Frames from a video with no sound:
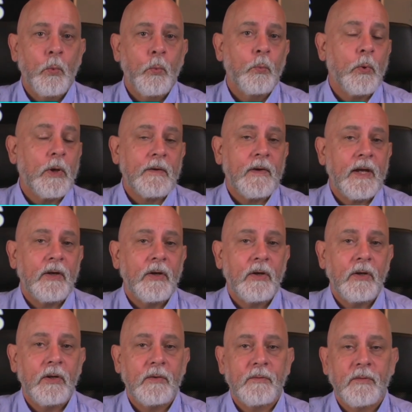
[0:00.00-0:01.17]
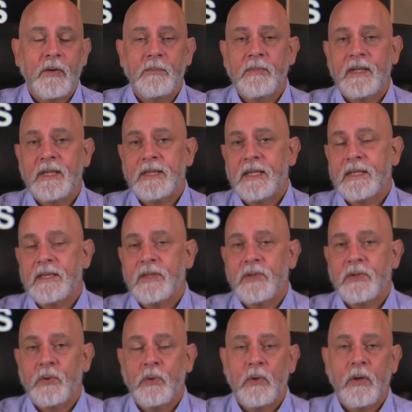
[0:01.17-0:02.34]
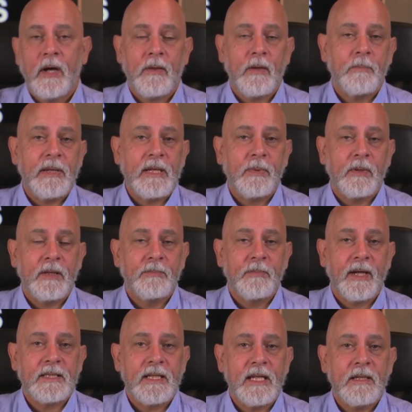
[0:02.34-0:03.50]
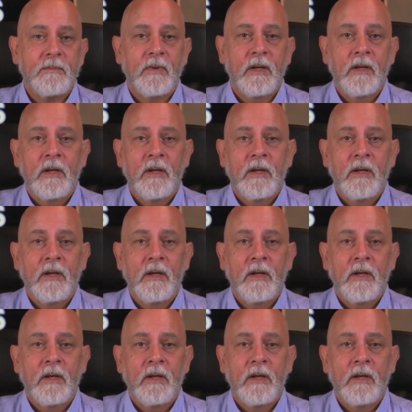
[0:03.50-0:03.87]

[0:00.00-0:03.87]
What have I heard from assistants or other people in my team,